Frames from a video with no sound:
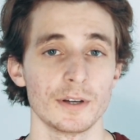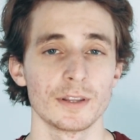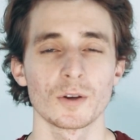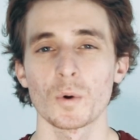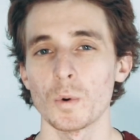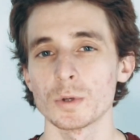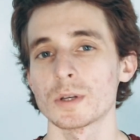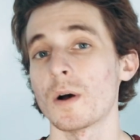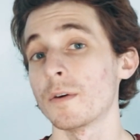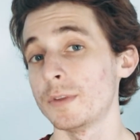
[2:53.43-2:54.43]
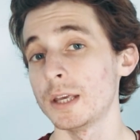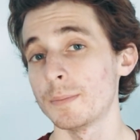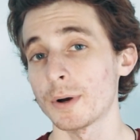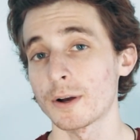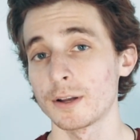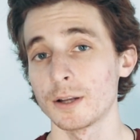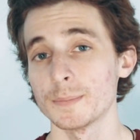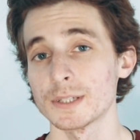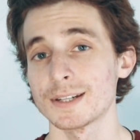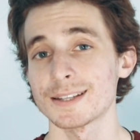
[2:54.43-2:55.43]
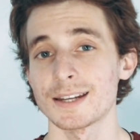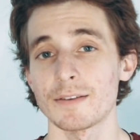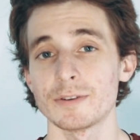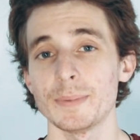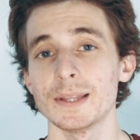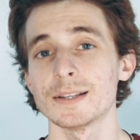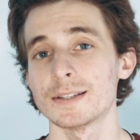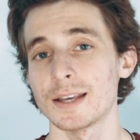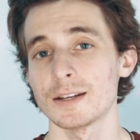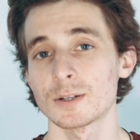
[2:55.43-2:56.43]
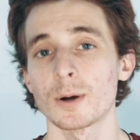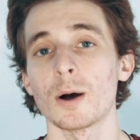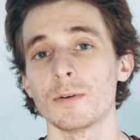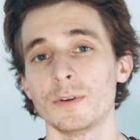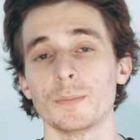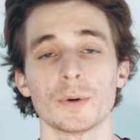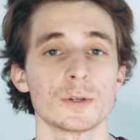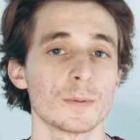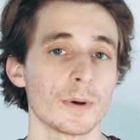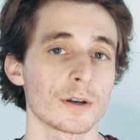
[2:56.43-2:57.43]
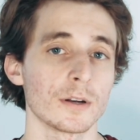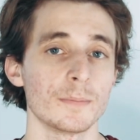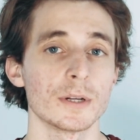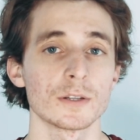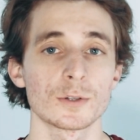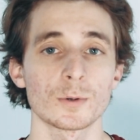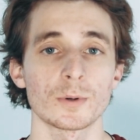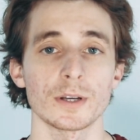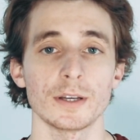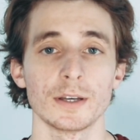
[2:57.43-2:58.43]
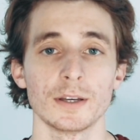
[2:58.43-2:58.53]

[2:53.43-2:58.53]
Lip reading: The cause of the apocalypse doesn't have to be the center of your post-apocalyptic story.